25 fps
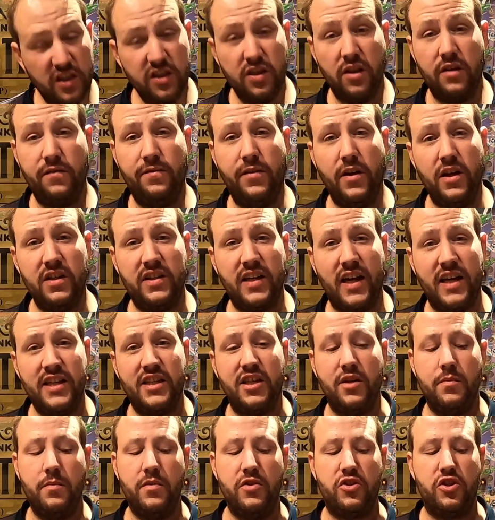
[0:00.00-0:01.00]
So the first
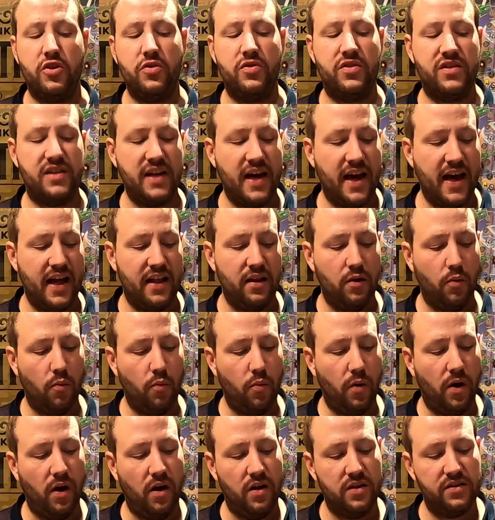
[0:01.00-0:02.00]
item to sell
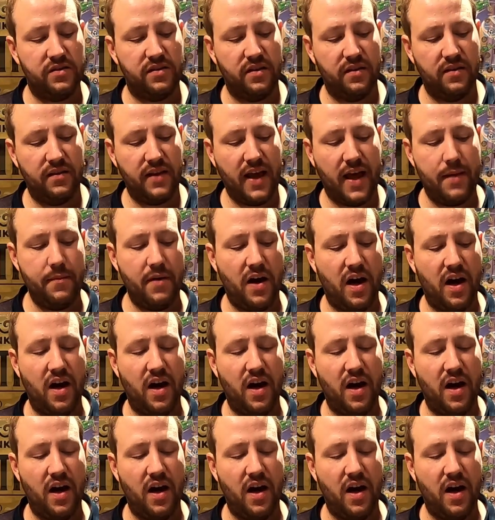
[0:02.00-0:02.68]
was Emma